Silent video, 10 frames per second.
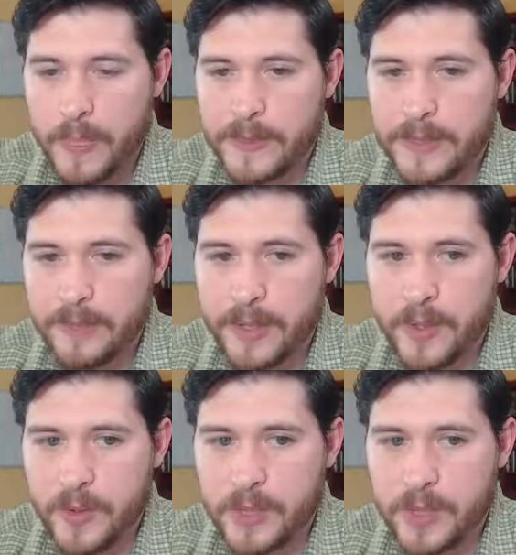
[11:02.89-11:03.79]
Somebody
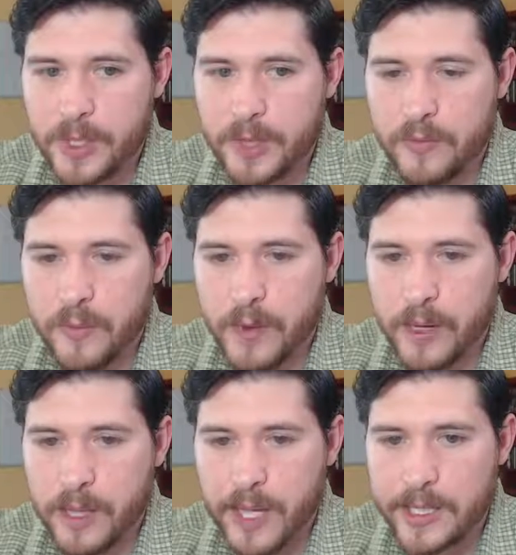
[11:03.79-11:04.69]
who's searching for,
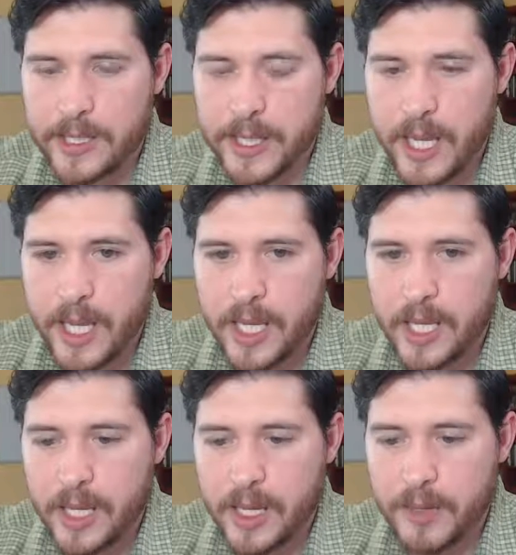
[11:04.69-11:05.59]
let's say,
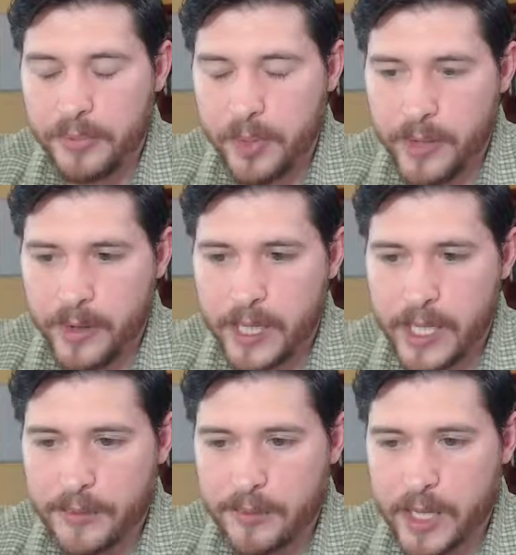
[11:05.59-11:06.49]
blueberry
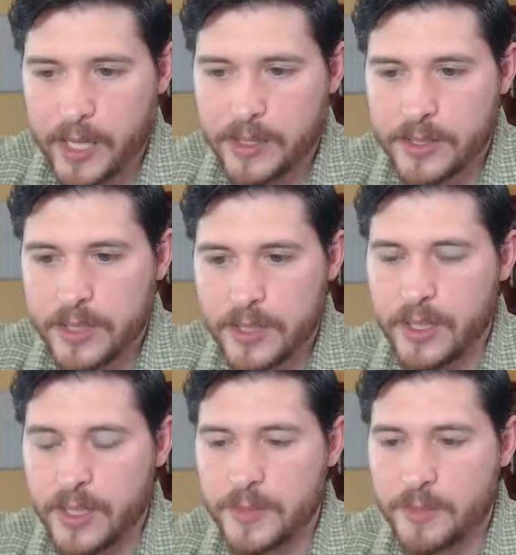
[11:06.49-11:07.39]
cupcakes
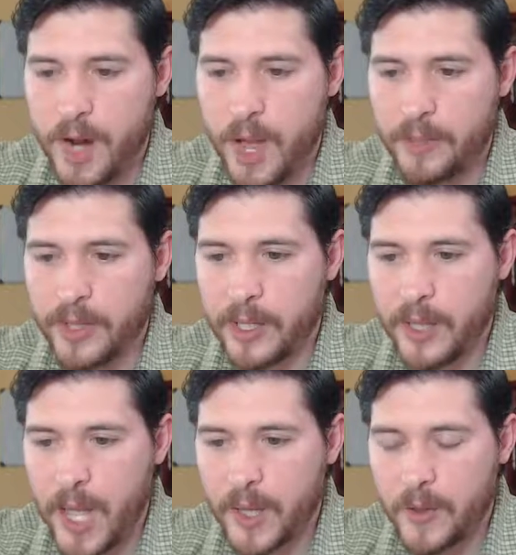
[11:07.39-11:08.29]
is probably a
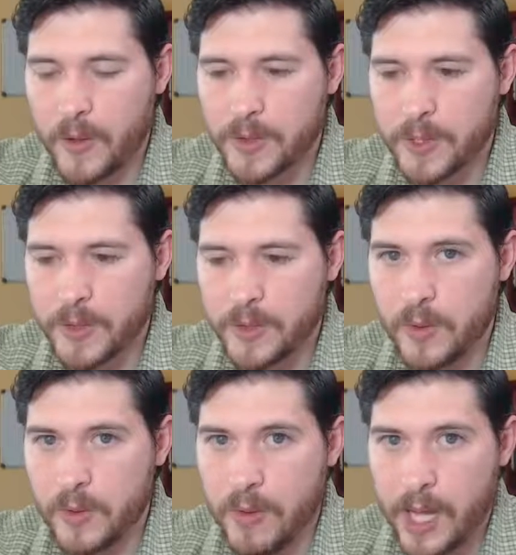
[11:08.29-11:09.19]
lot closer
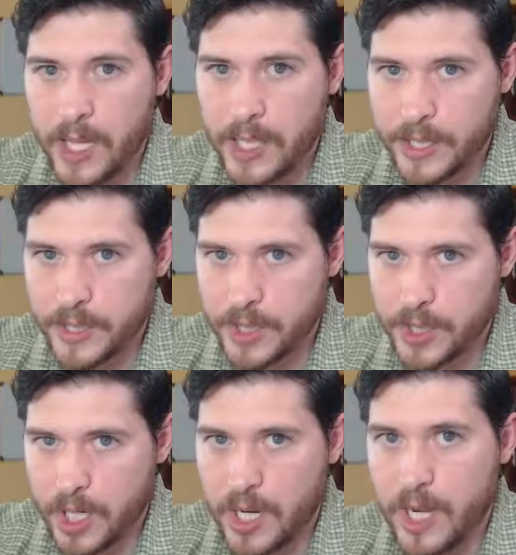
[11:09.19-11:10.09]
to a buying
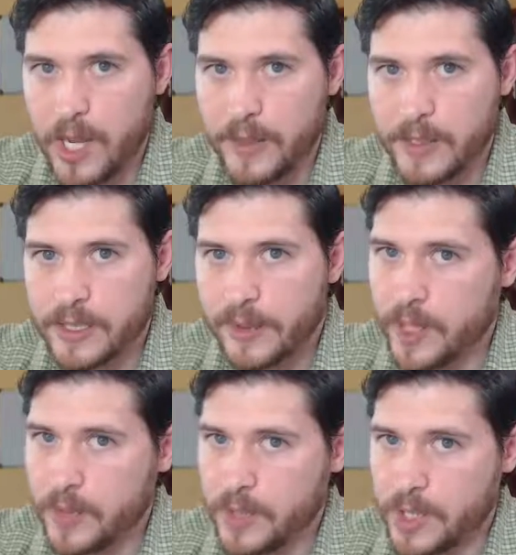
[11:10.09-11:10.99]
decision than somebody
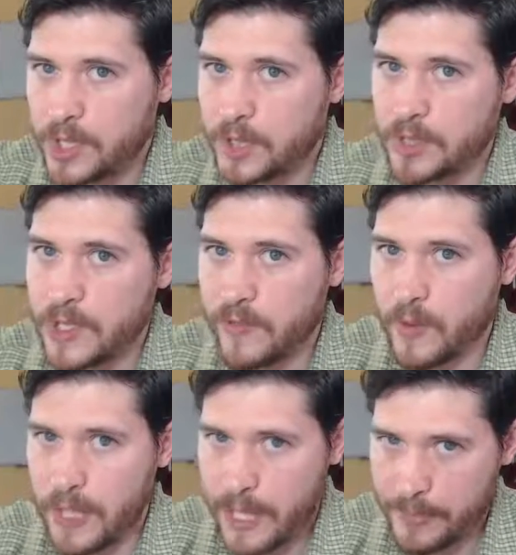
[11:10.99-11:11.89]
who's just searching for
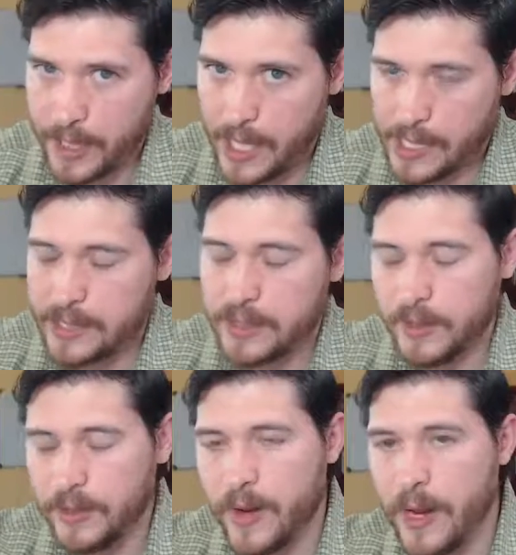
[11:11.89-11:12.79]
cupcakes,
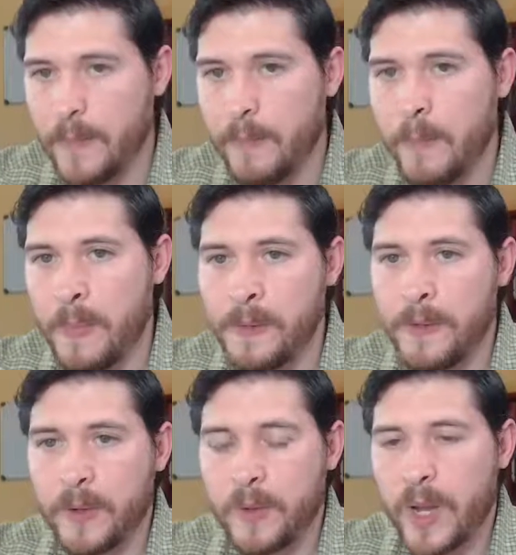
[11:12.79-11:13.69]
right?
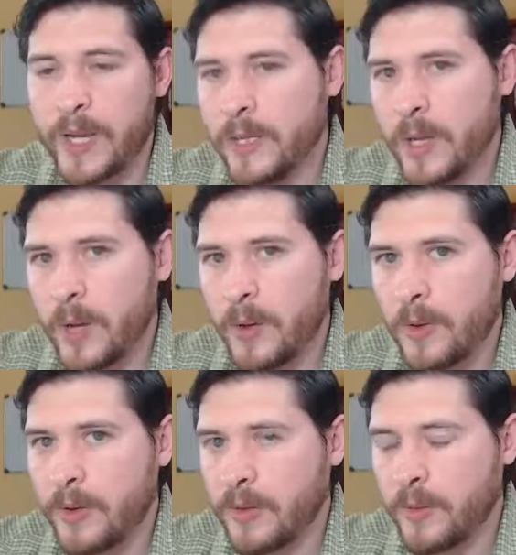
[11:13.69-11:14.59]
You don't quite know,
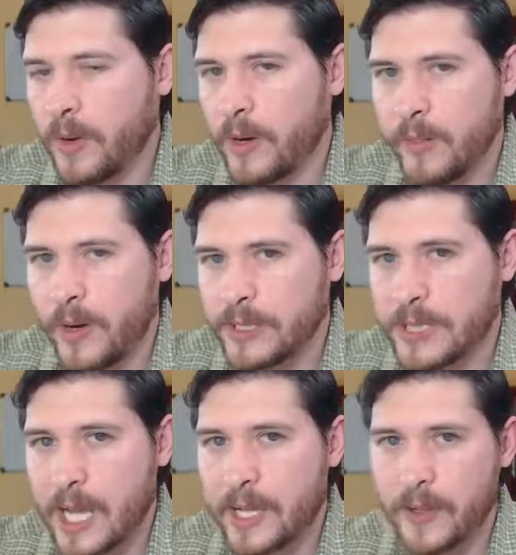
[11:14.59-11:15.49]
or what
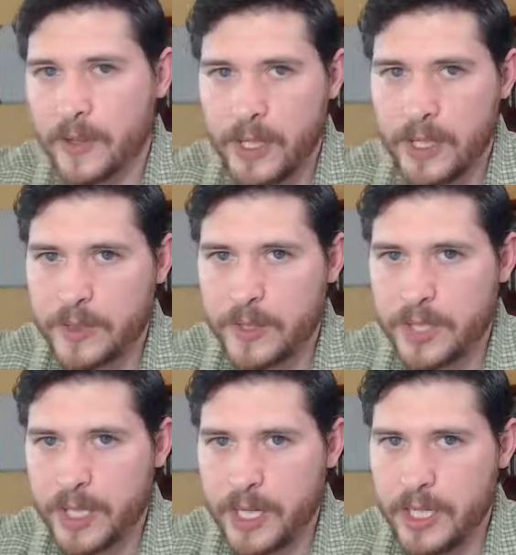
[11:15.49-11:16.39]
exactly are they
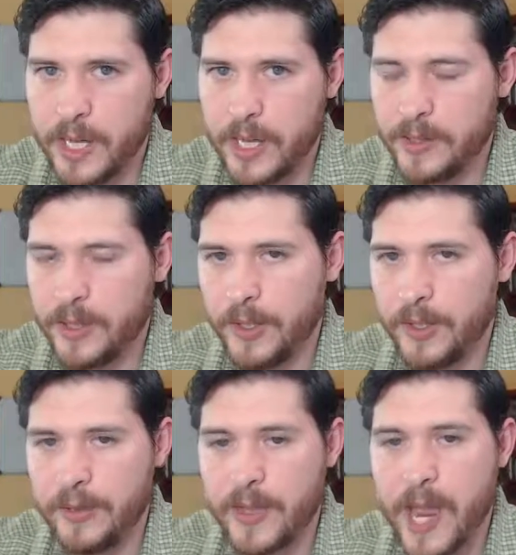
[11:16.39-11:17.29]
interested in yet.
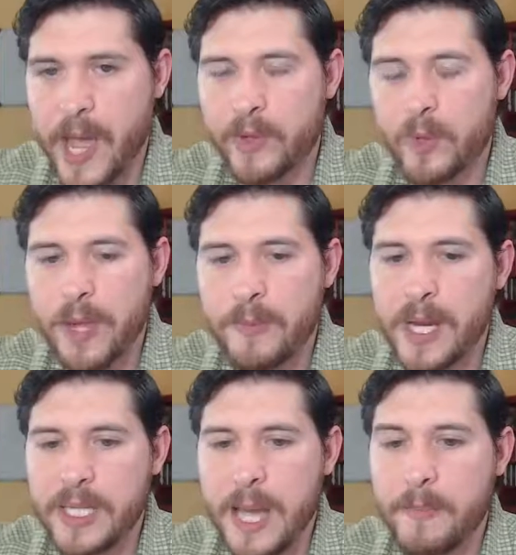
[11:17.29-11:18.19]
They haven't quite
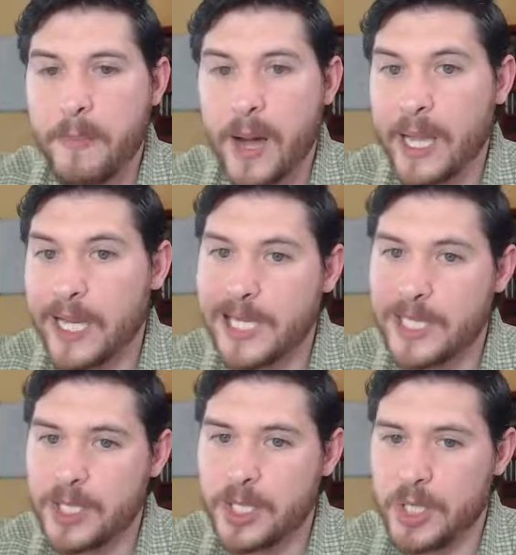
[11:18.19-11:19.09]
made that buying
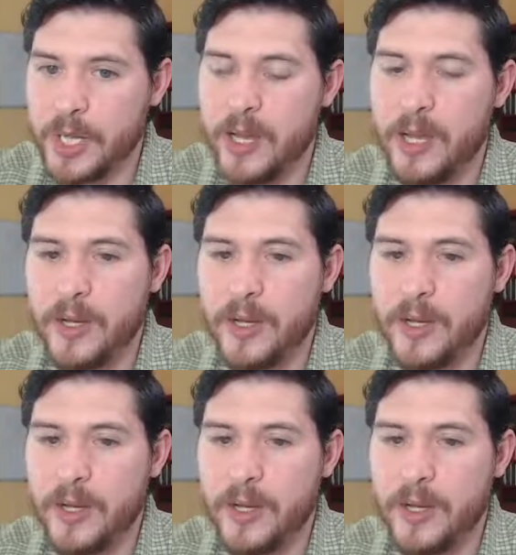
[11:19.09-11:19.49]
decision.